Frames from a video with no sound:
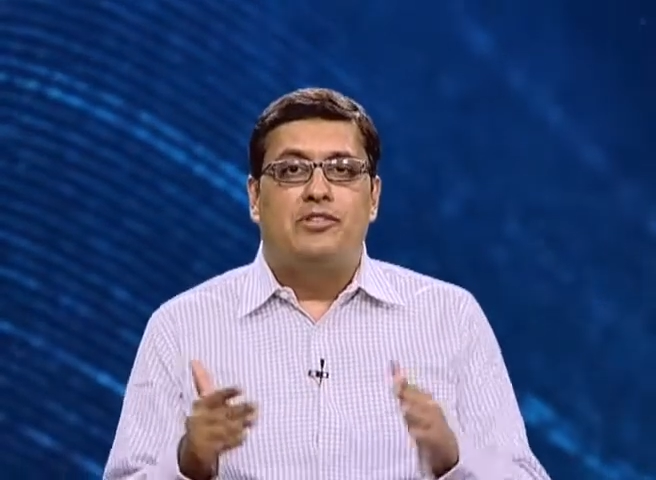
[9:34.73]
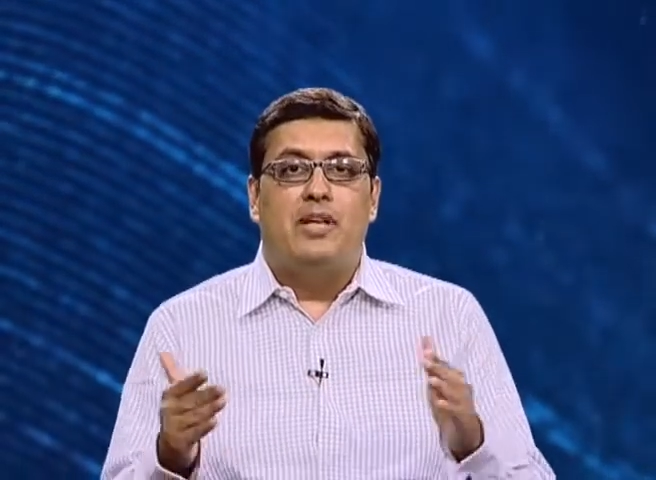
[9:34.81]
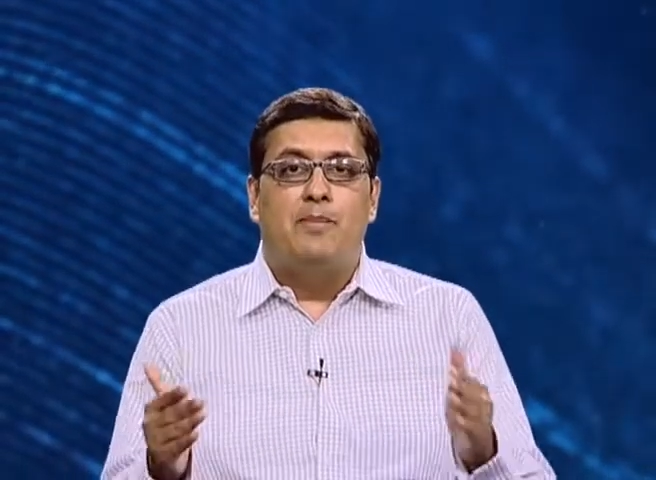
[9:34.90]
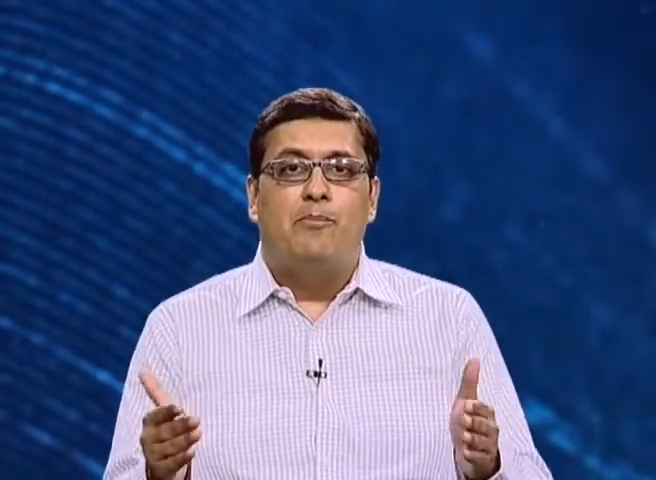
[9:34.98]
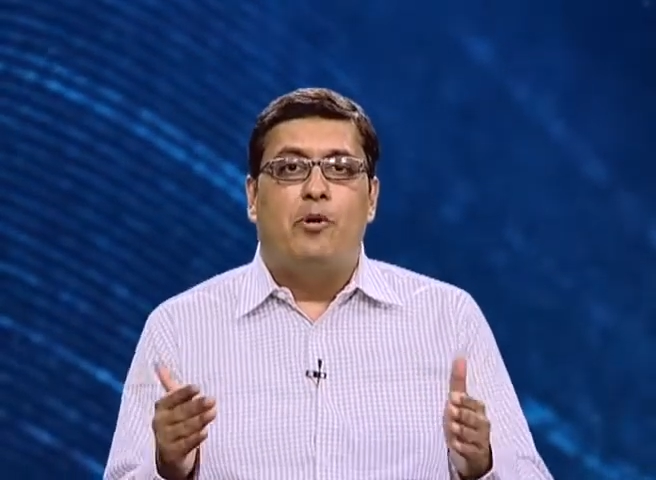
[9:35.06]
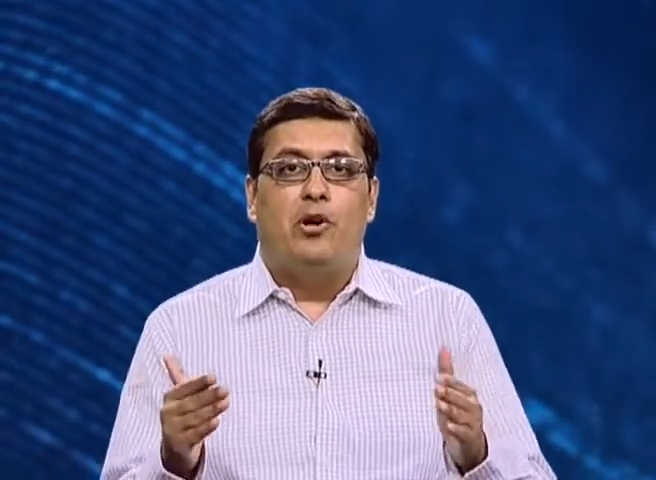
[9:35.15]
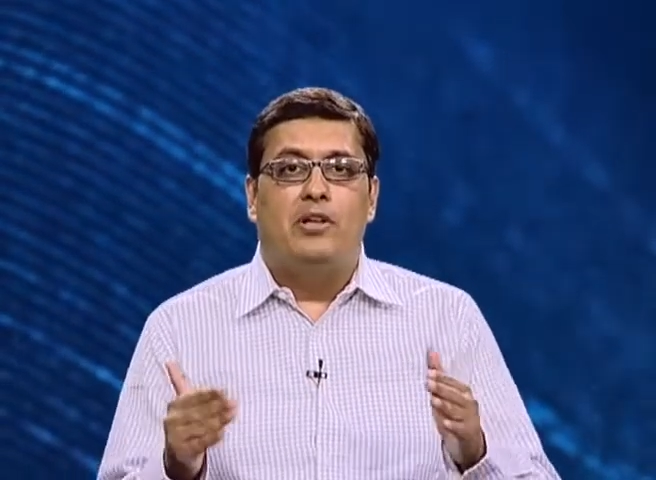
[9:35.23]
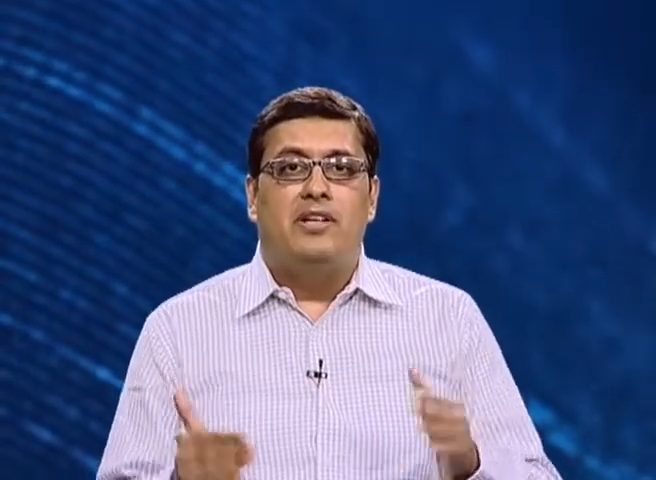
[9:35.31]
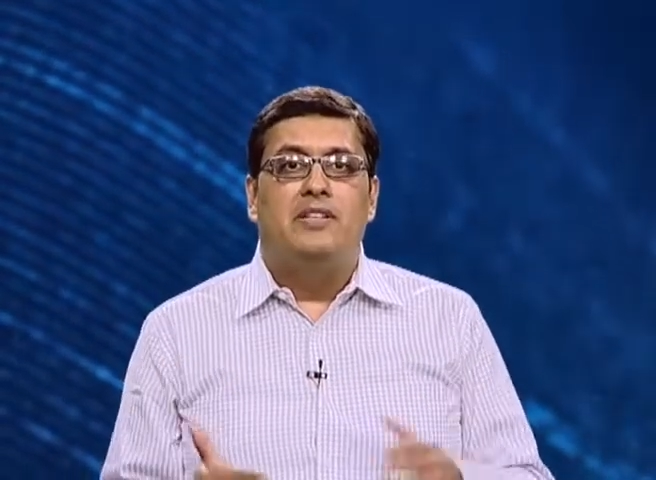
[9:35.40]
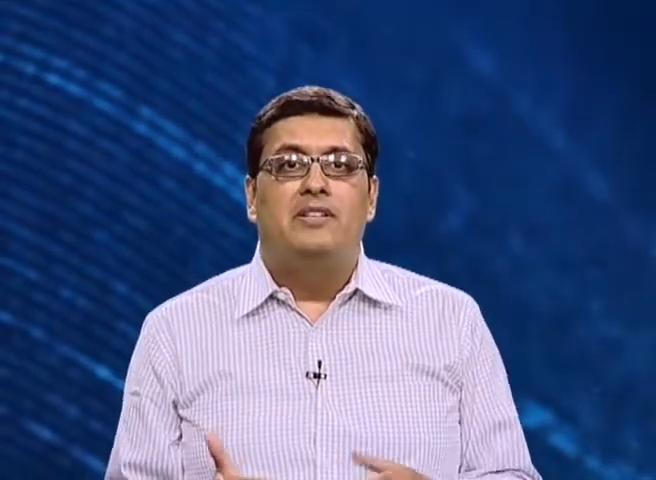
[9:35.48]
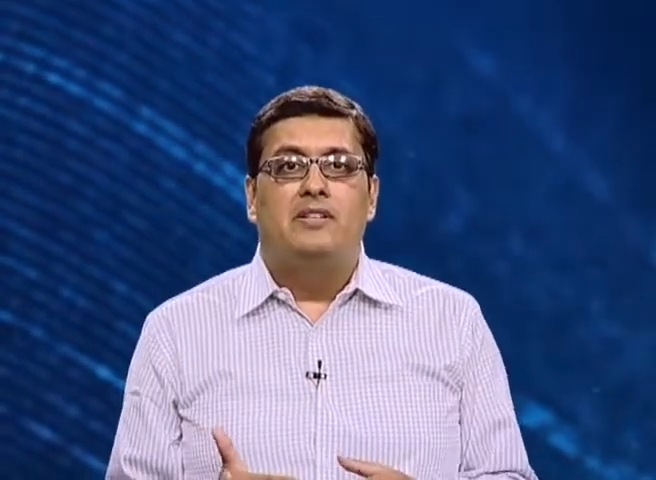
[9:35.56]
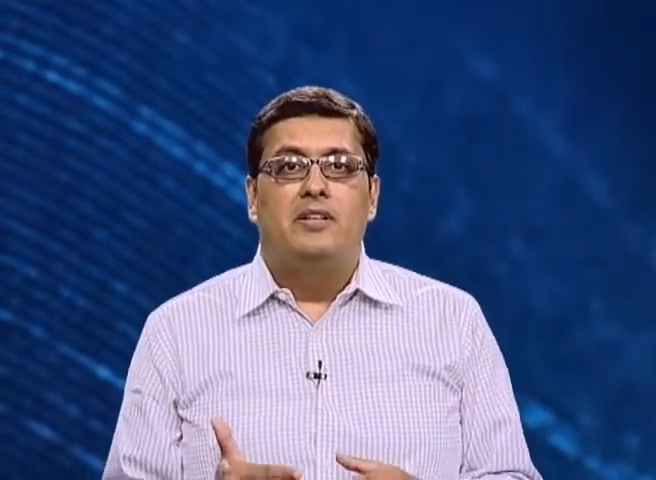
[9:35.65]

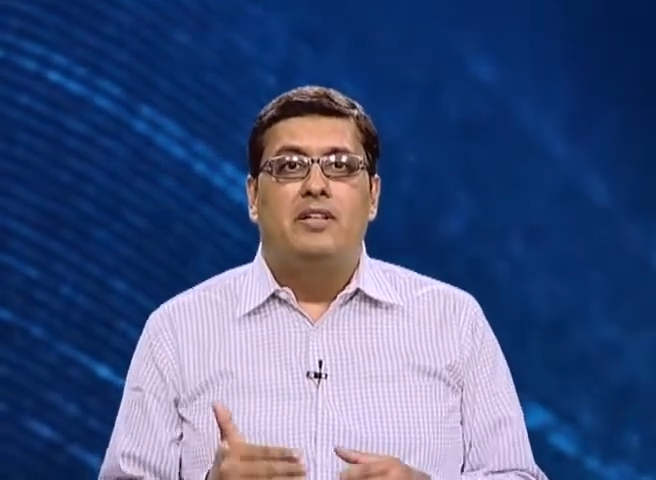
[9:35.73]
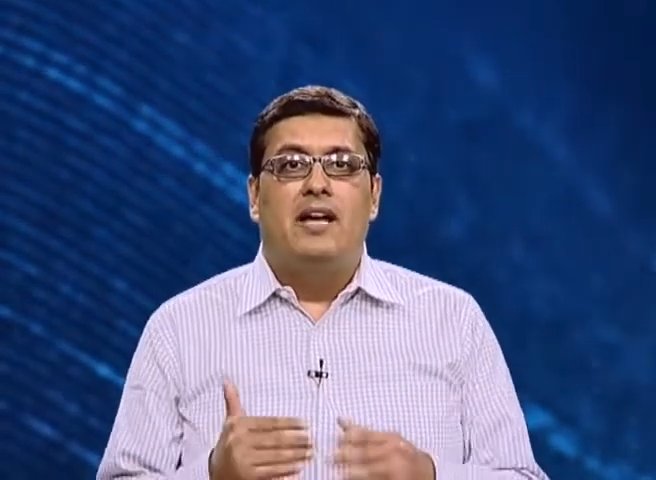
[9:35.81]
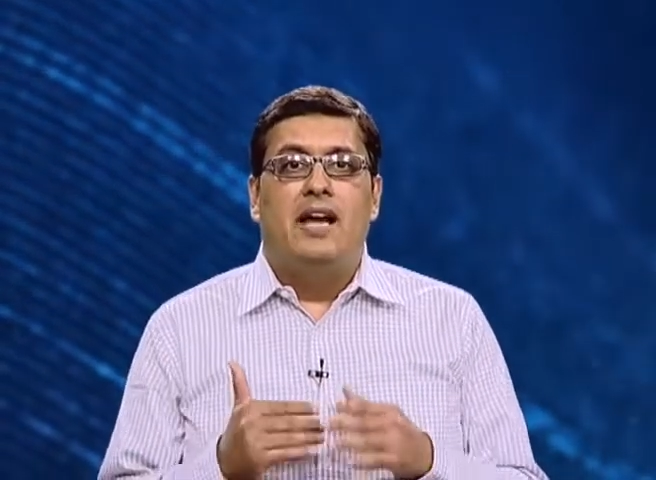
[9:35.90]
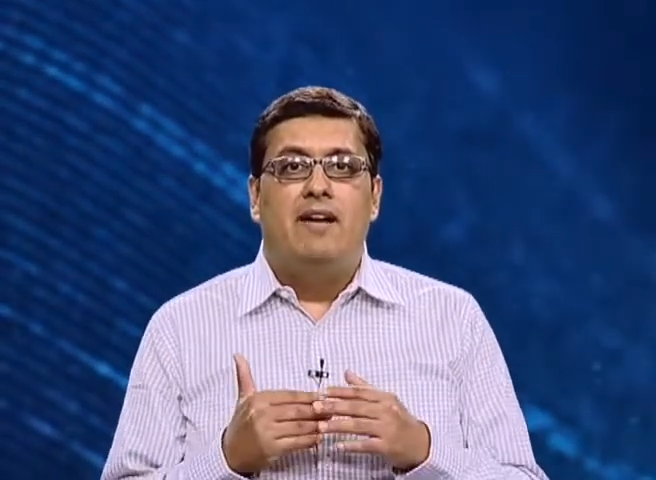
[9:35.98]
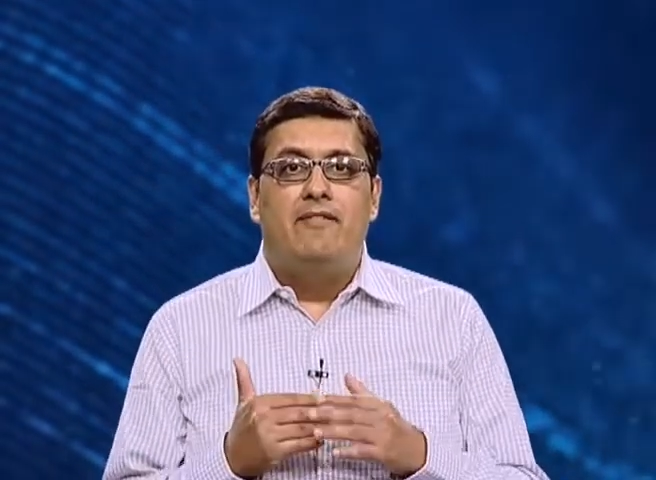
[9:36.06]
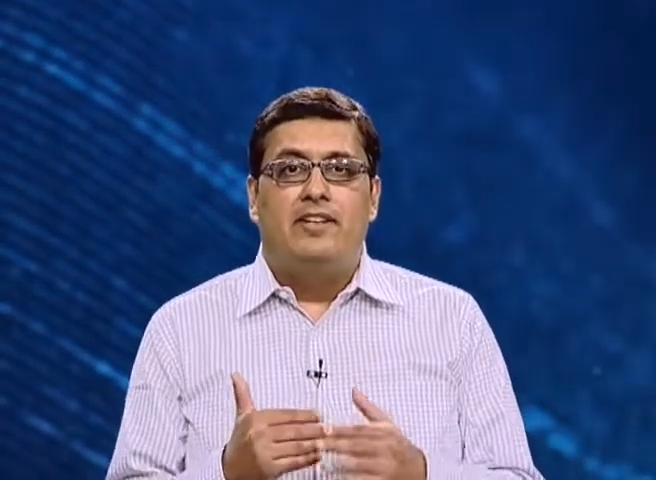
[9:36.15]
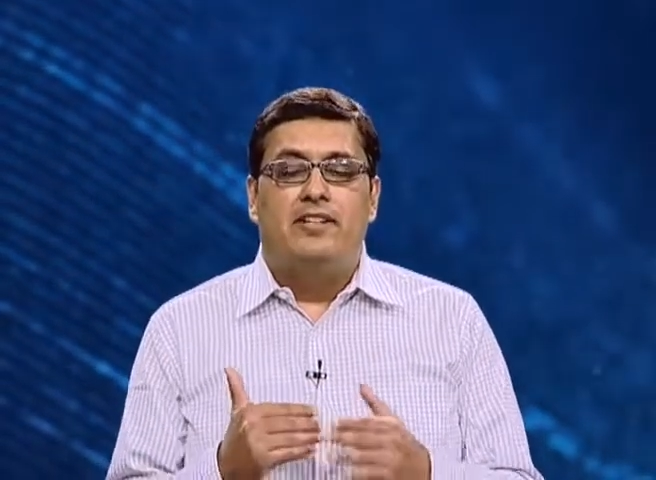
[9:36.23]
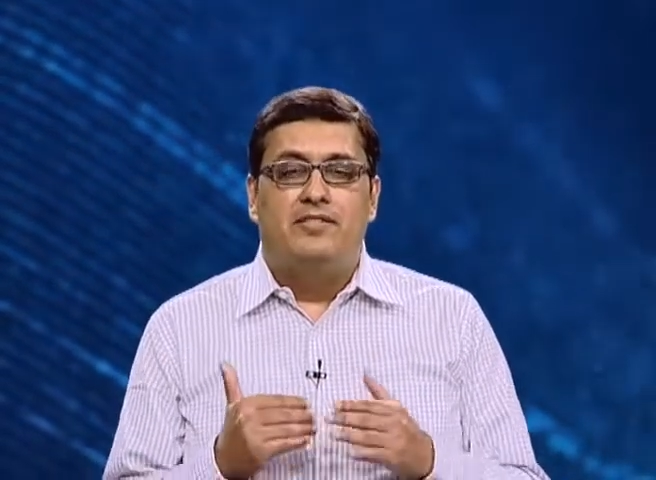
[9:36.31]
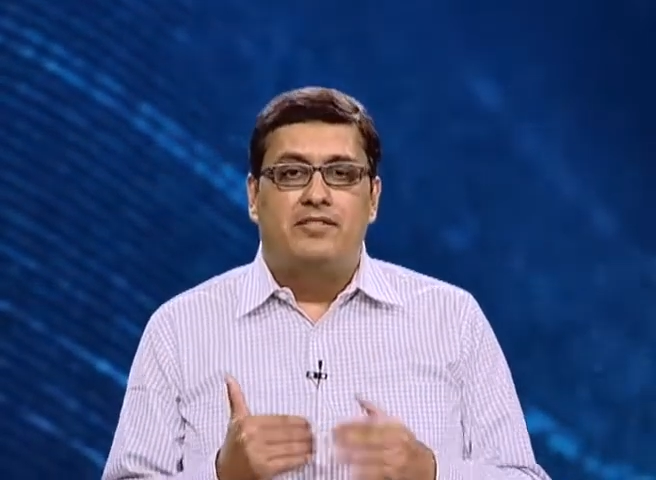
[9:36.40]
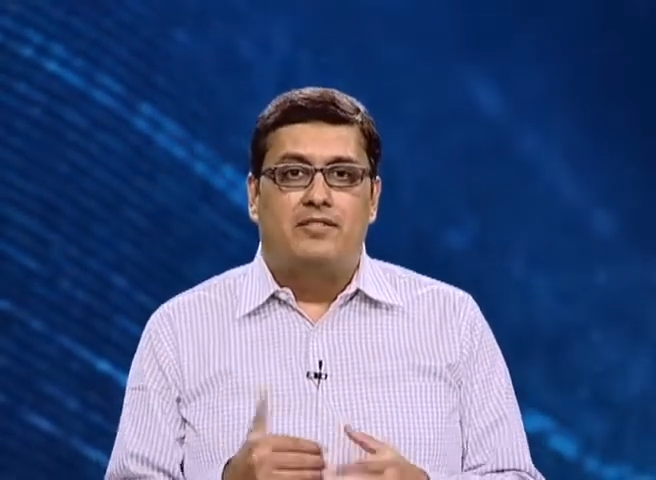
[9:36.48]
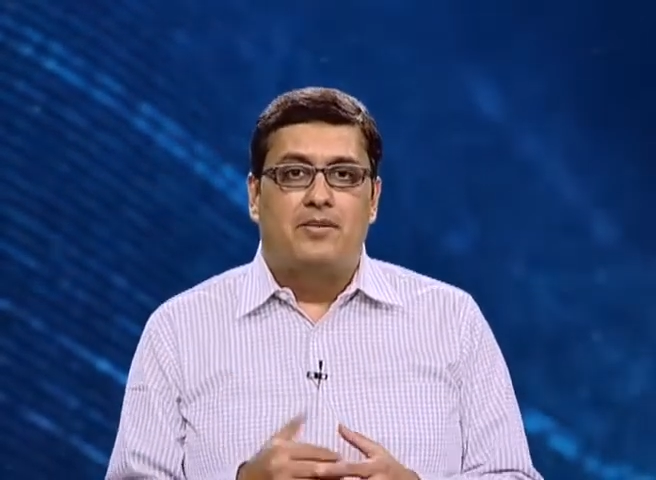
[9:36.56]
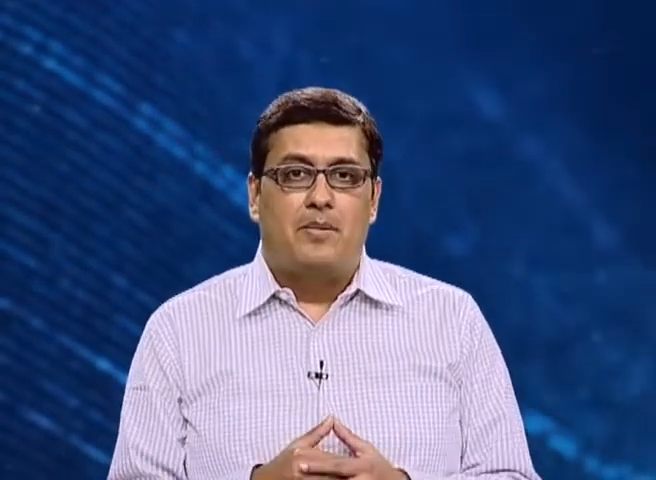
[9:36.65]
important evidence.